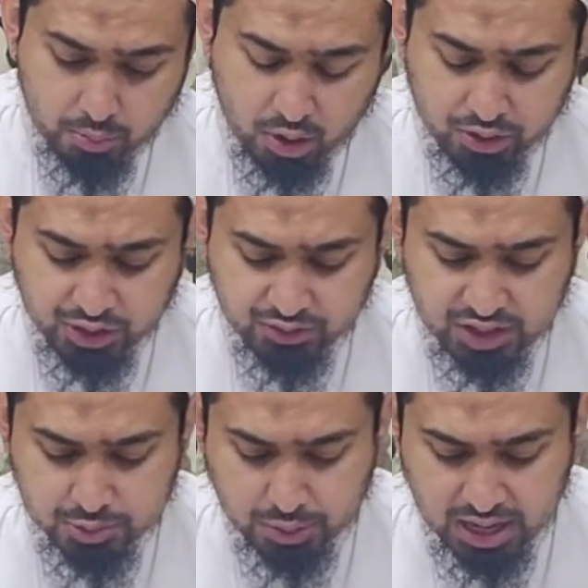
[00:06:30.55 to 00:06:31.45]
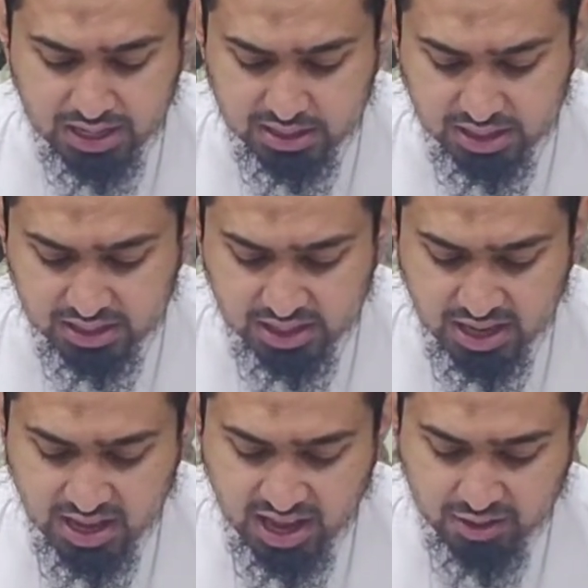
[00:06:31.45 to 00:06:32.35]
both of these palaces
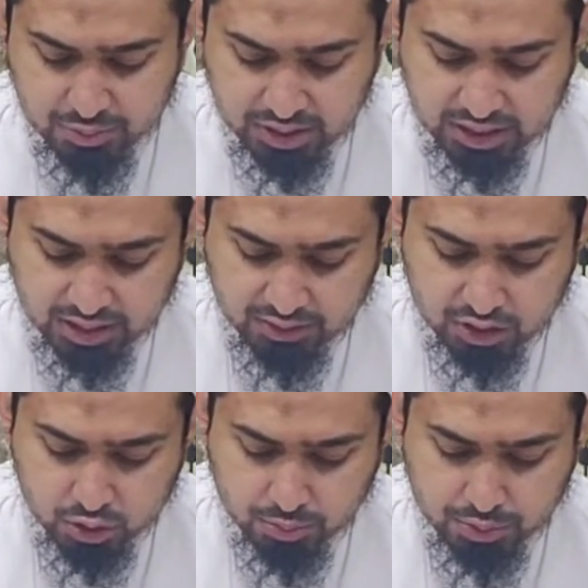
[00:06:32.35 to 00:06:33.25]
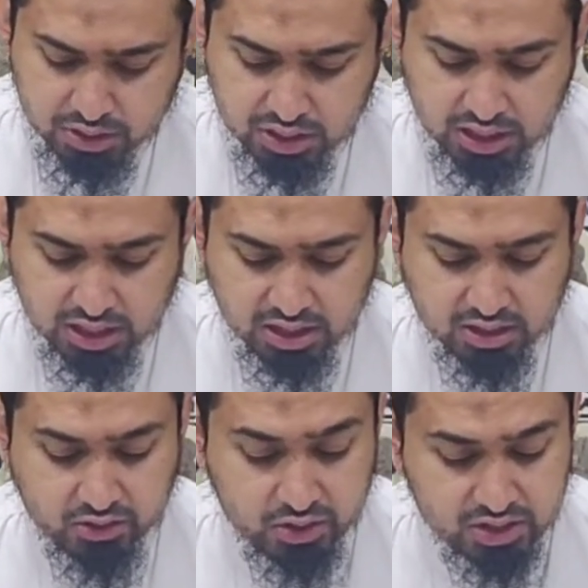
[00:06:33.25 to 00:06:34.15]
have been given to a
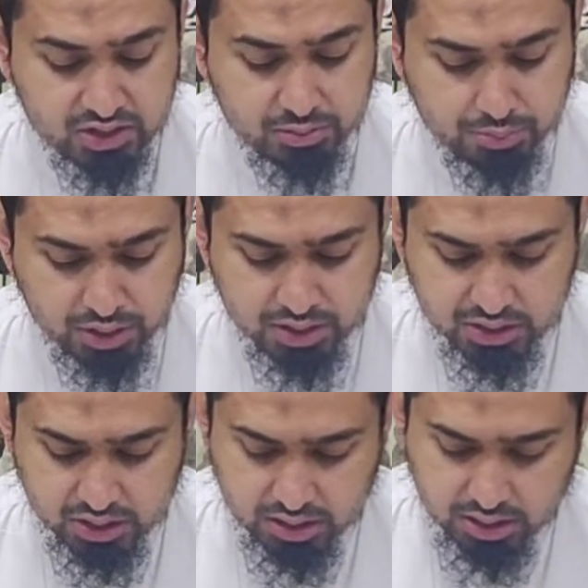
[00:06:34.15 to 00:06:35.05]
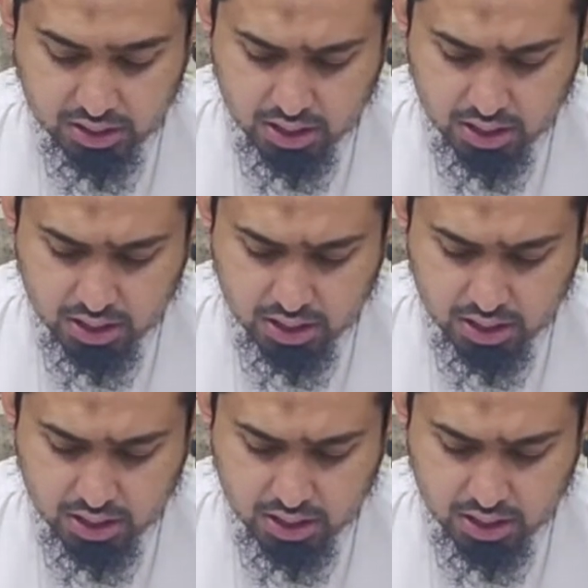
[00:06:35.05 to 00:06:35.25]
particular Christian person."